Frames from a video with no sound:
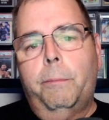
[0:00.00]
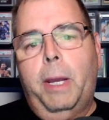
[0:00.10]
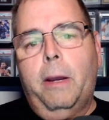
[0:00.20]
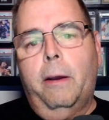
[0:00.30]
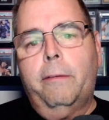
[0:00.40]

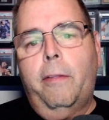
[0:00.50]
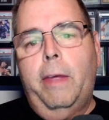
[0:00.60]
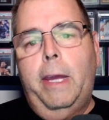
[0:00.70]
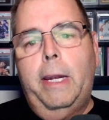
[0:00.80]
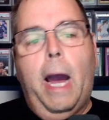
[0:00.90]
because of
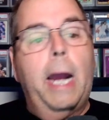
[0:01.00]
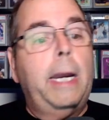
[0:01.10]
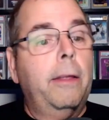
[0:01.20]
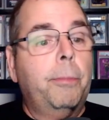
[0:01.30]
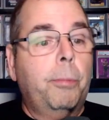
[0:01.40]
the
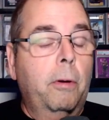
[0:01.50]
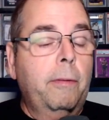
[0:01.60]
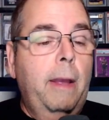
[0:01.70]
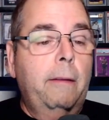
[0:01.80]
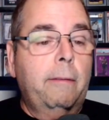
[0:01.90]
90th
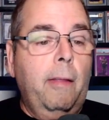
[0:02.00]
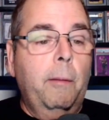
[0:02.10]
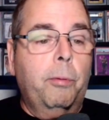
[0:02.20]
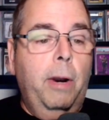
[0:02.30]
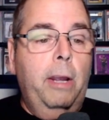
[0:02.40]
birthday
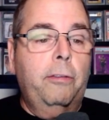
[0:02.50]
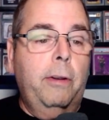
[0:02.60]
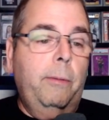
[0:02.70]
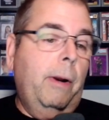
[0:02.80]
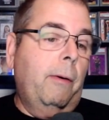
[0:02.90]

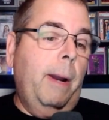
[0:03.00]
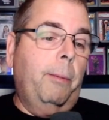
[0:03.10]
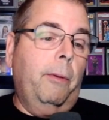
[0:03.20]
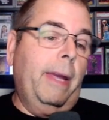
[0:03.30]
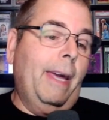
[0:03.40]
celebration, we were
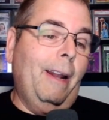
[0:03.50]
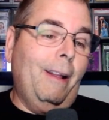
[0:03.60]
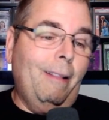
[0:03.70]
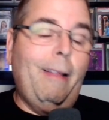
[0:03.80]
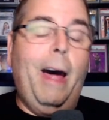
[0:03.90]
able to get
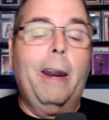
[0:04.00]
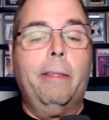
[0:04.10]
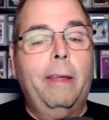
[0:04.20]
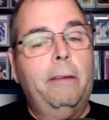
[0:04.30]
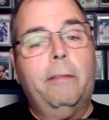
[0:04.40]
a lot of
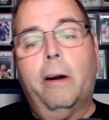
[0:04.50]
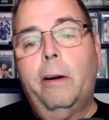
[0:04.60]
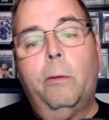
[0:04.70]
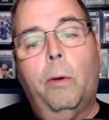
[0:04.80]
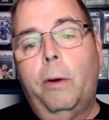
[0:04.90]
things done
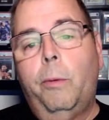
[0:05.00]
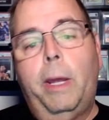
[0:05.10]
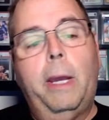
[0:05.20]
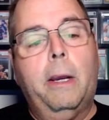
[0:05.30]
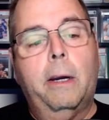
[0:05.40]
in 1 week.